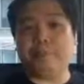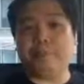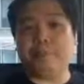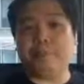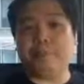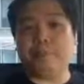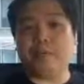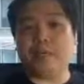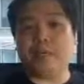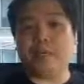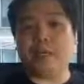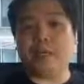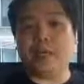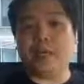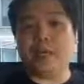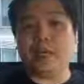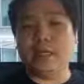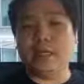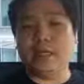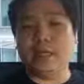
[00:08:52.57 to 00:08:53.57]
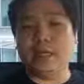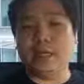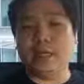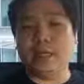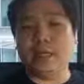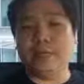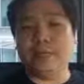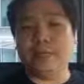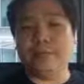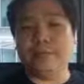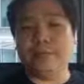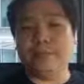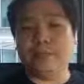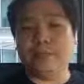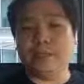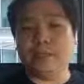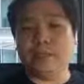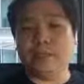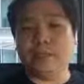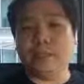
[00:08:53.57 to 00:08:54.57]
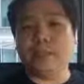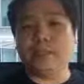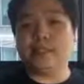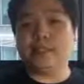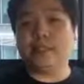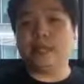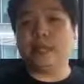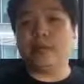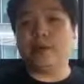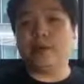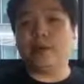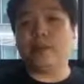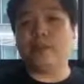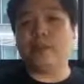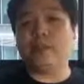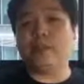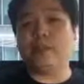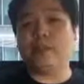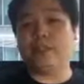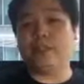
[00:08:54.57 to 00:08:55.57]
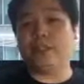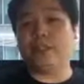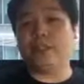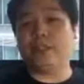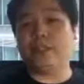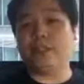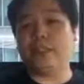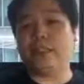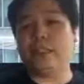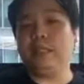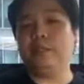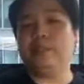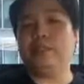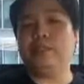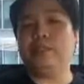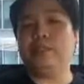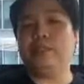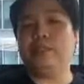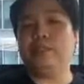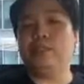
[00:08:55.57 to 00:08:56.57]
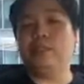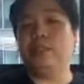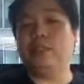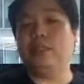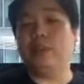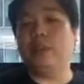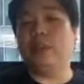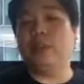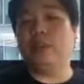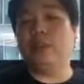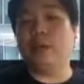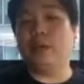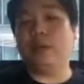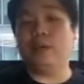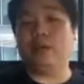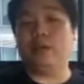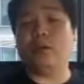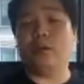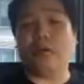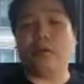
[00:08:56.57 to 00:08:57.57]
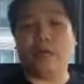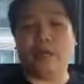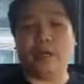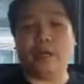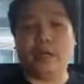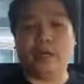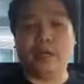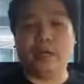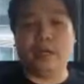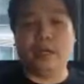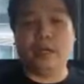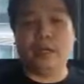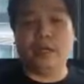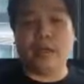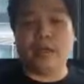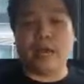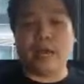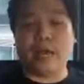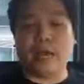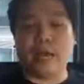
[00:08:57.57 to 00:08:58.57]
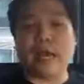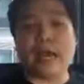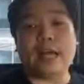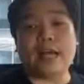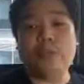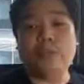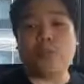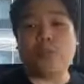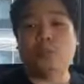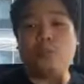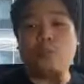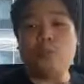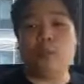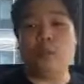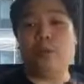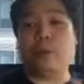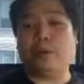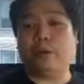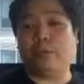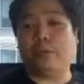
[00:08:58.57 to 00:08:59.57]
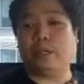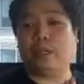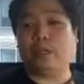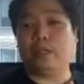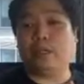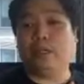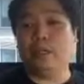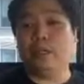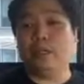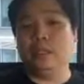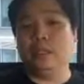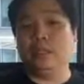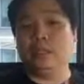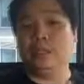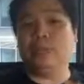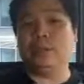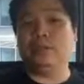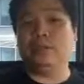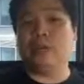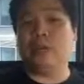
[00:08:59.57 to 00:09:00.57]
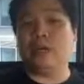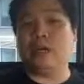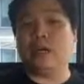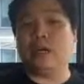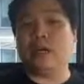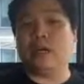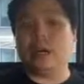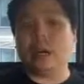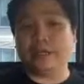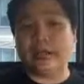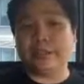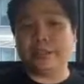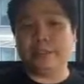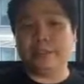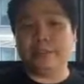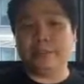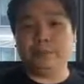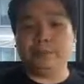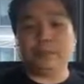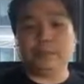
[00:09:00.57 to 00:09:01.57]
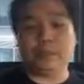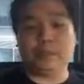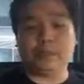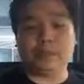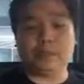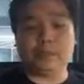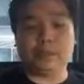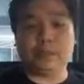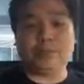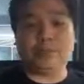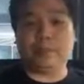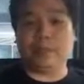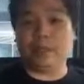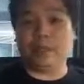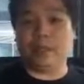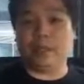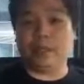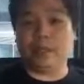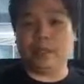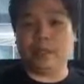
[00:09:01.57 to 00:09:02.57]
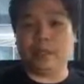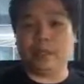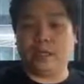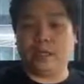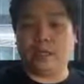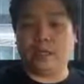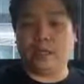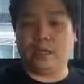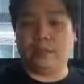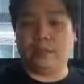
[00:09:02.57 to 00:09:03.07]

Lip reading: product ID, size, and warehouse location seems to dwell on an actual one product. So these are attributes of a particular